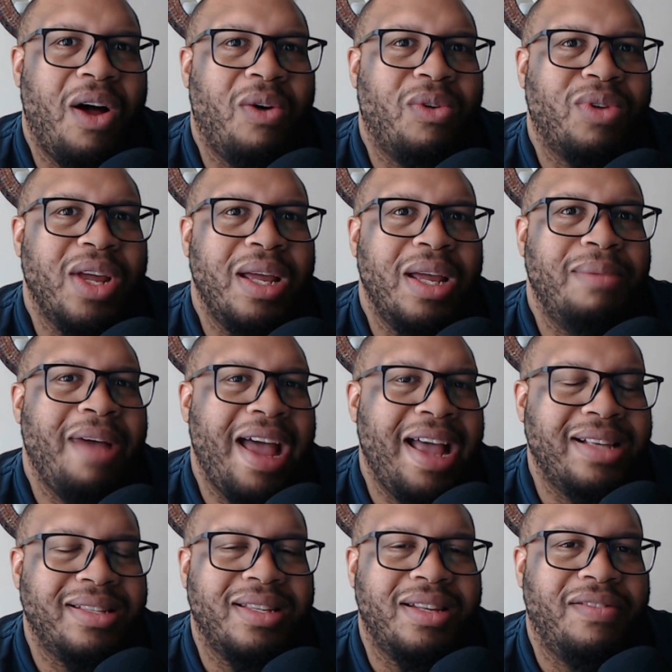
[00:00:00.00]
holding,
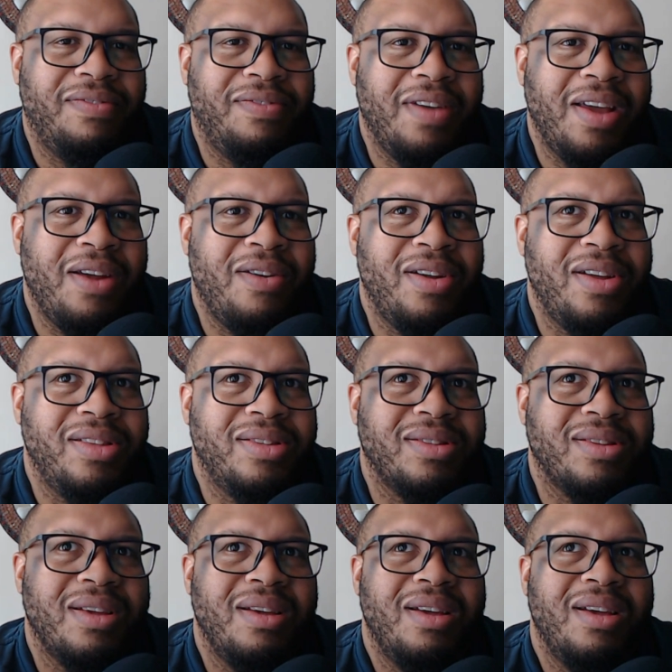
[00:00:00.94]
pass
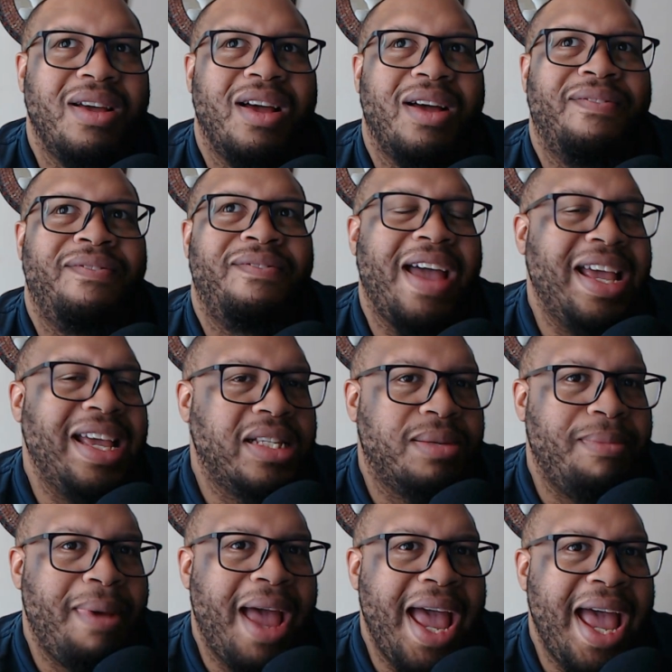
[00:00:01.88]
interference,
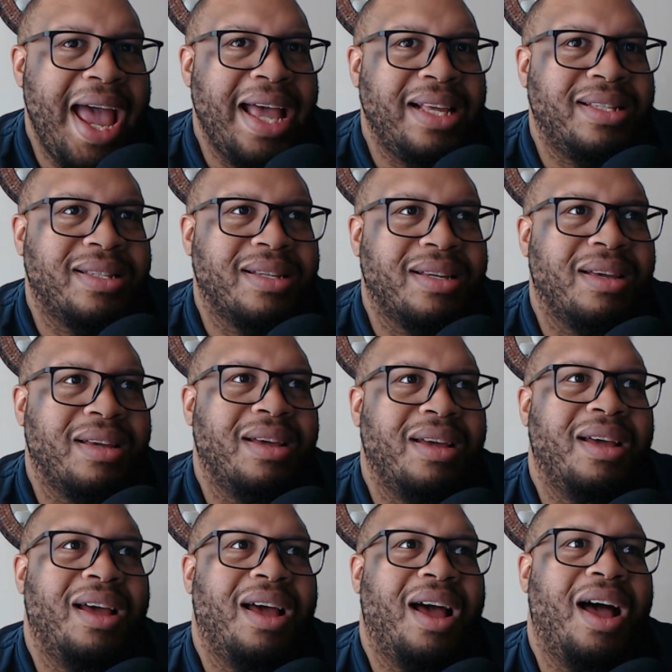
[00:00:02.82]
face mask,
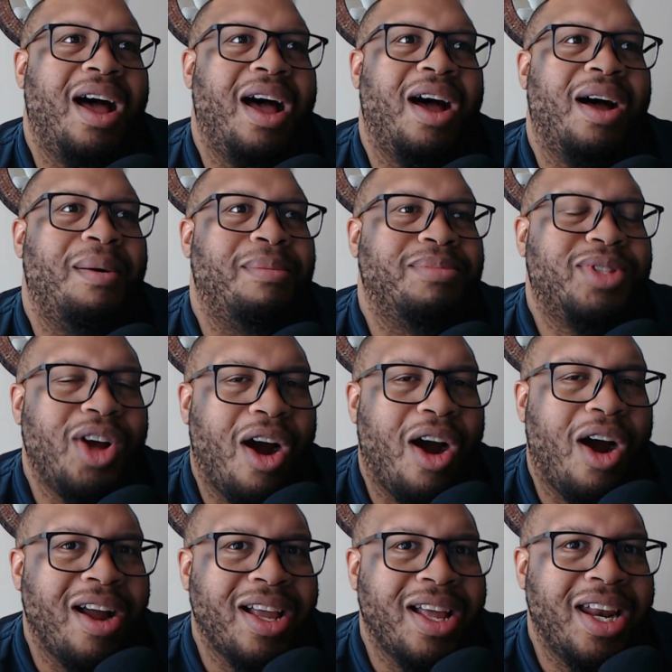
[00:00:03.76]
um,
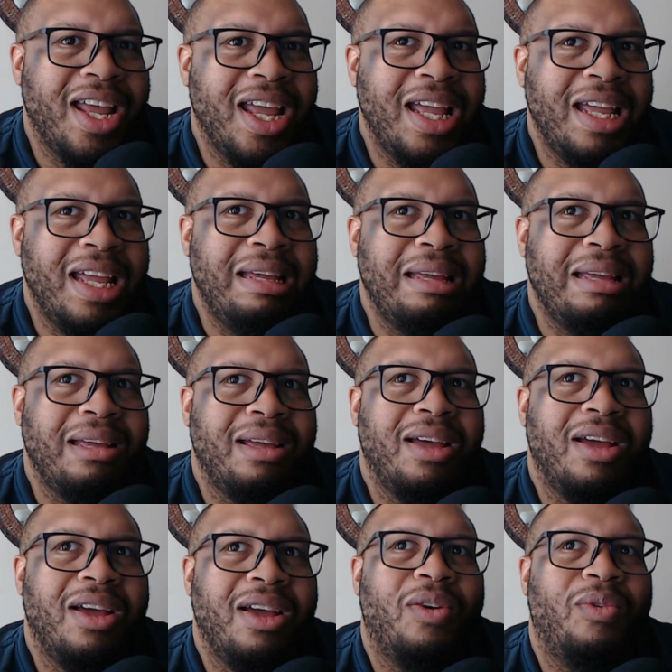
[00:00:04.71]
targeting,
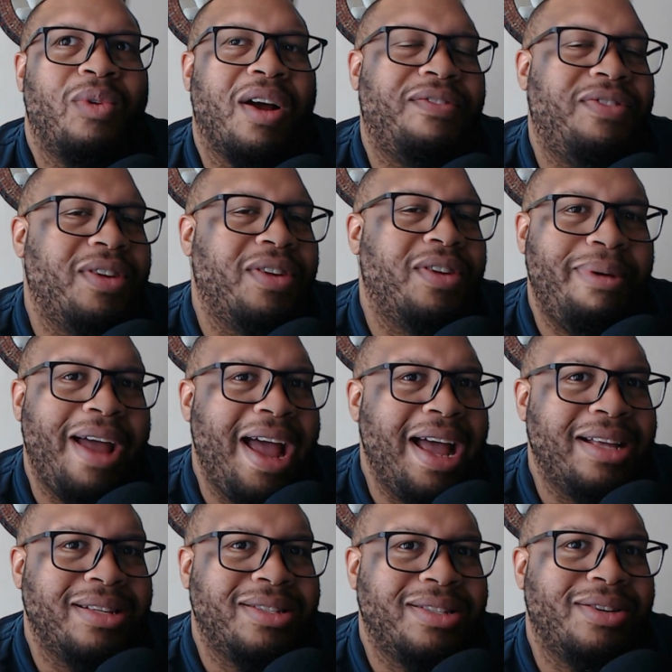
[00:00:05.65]
roughing the
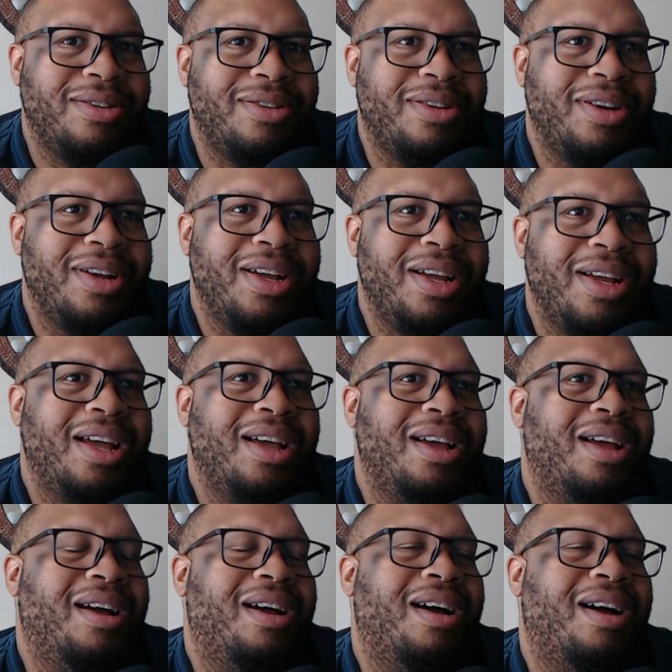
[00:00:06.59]
passer,
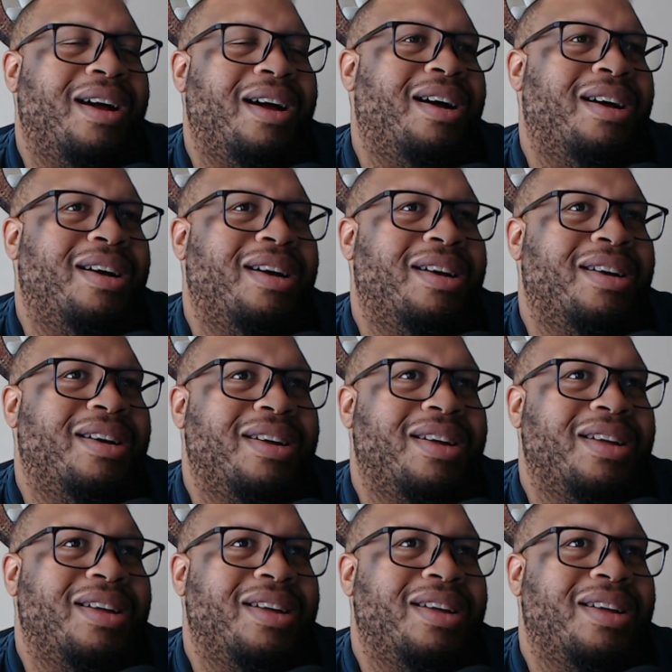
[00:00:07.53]
uh,